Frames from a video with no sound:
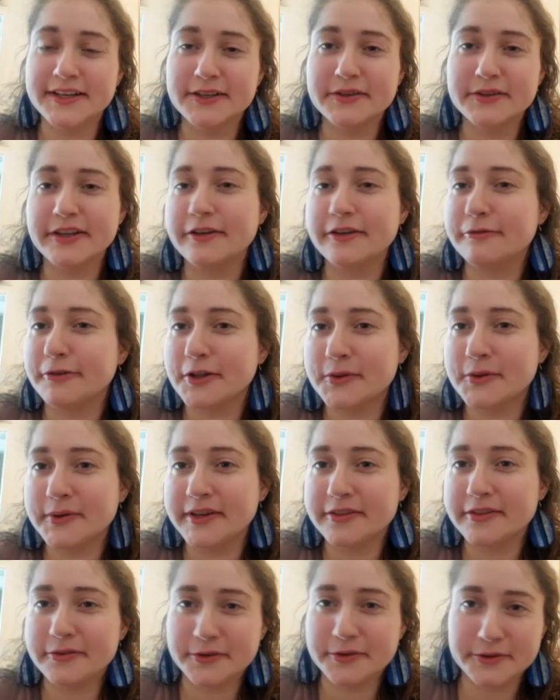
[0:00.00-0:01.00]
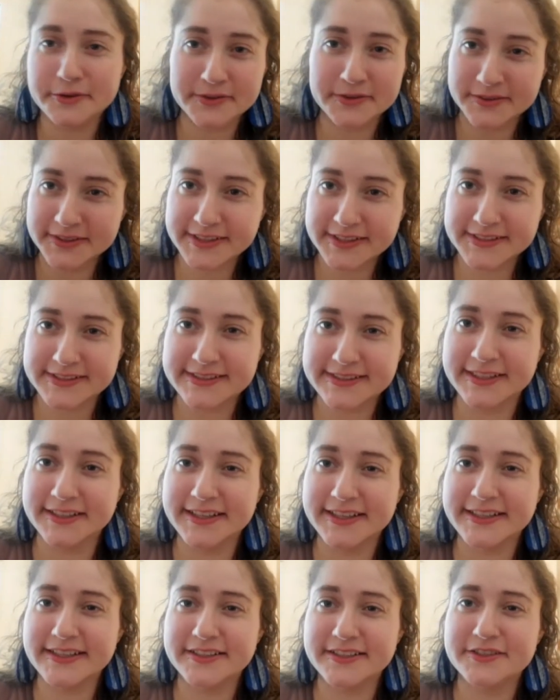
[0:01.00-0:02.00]
like following through, because
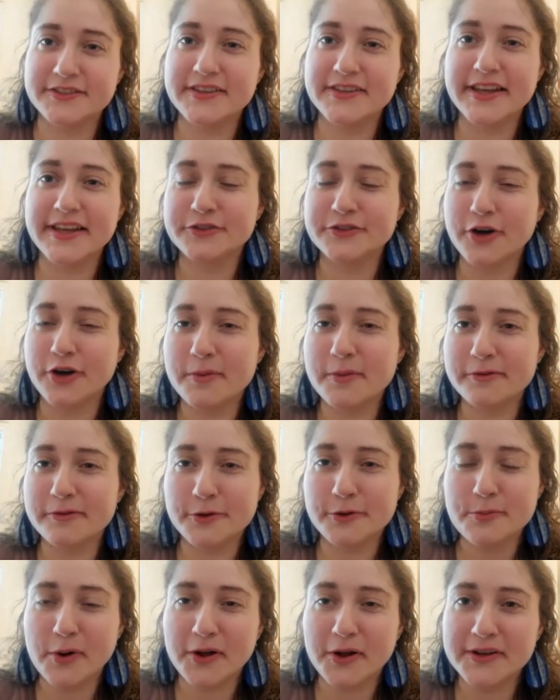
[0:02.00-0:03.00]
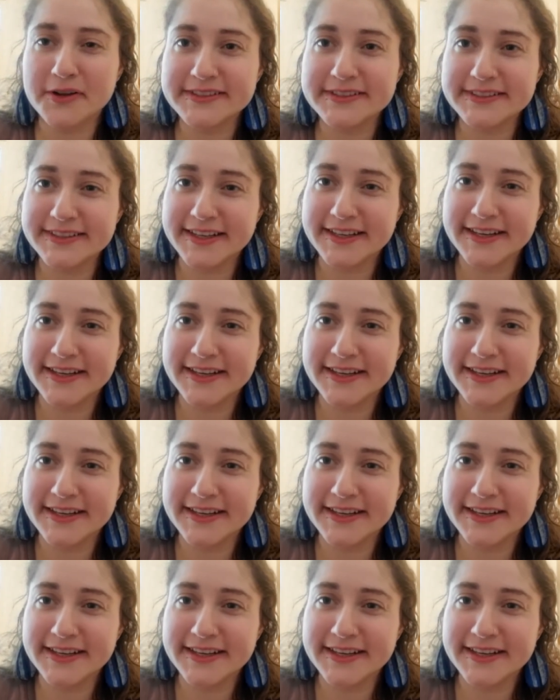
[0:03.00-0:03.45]
I did like drop a few balls,